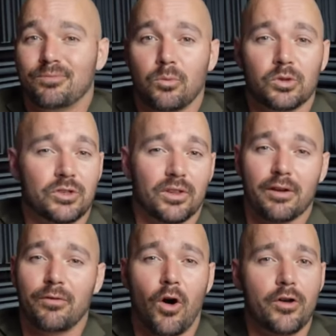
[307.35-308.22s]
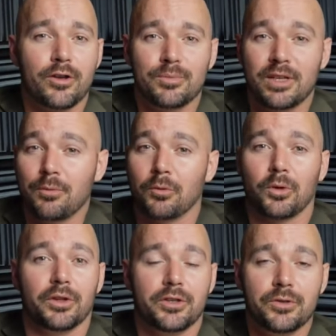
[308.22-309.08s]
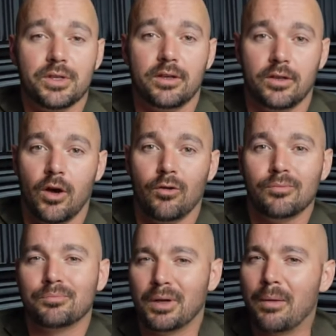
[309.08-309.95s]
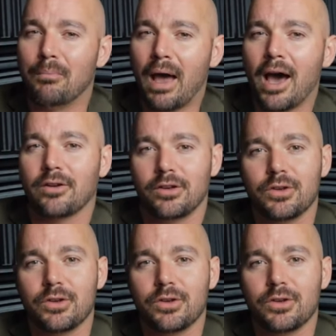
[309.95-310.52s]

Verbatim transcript: was there a lot of volume? Did anyone really use it? No, but it mattered.